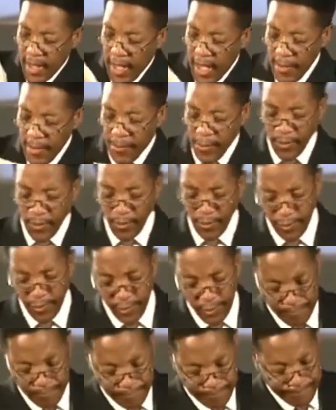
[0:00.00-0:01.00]

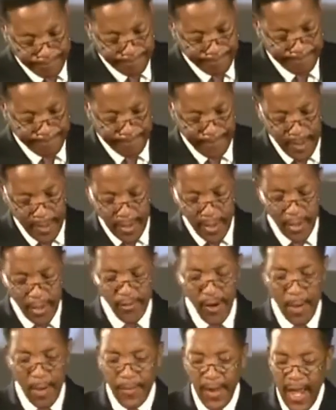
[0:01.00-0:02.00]
Hebrews
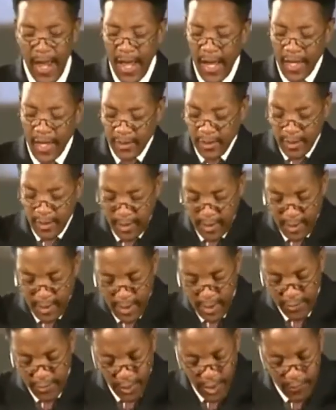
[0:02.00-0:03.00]
chapter 8.
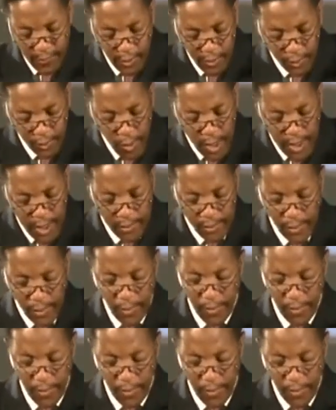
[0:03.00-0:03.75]
Let's look at verse 1 and